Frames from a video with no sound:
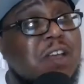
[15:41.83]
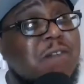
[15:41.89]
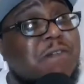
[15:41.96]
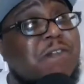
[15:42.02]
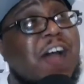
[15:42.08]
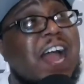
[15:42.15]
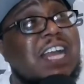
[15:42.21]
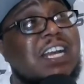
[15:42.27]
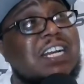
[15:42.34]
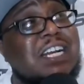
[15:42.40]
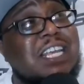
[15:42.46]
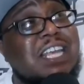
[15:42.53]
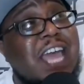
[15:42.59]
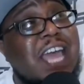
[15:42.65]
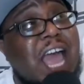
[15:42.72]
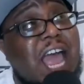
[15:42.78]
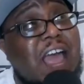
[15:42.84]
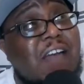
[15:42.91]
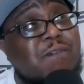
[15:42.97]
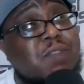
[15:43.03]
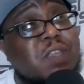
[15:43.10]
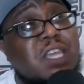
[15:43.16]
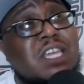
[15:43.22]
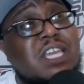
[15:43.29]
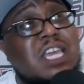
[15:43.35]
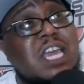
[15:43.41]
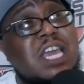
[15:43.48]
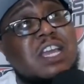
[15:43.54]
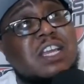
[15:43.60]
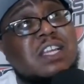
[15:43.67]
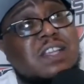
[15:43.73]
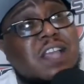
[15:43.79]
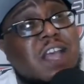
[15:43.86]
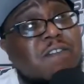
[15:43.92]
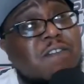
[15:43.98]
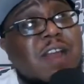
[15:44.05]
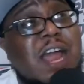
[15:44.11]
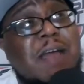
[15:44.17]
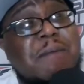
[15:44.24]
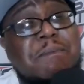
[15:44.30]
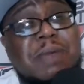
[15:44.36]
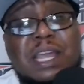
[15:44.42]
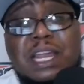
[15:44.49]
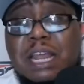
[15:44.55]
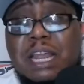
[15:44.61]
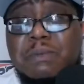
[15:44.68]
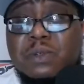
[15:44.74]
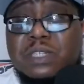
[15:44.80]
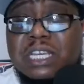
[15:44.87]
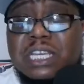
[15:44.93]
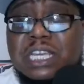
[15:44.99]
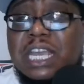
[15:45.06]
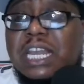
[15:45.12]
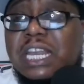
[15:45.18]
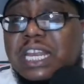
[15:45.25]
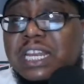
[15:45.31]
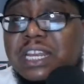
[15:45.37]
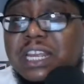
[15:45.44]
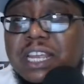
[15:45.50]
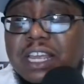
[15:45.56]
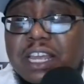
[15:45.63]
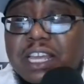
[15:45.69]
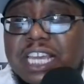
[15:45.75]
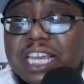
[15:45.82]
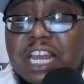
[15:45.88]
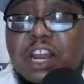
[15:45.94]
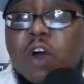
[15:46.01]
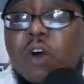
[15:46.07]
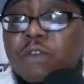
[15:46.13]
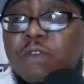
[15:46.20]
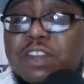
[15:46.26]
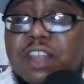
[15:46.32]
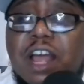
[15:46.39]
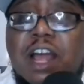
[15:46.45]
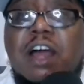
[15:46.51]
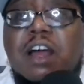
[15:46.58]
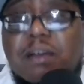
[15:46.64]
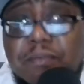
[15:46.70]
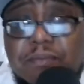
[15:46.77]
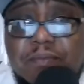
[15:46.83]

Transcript: Finally, after years of not being able to get over the hump,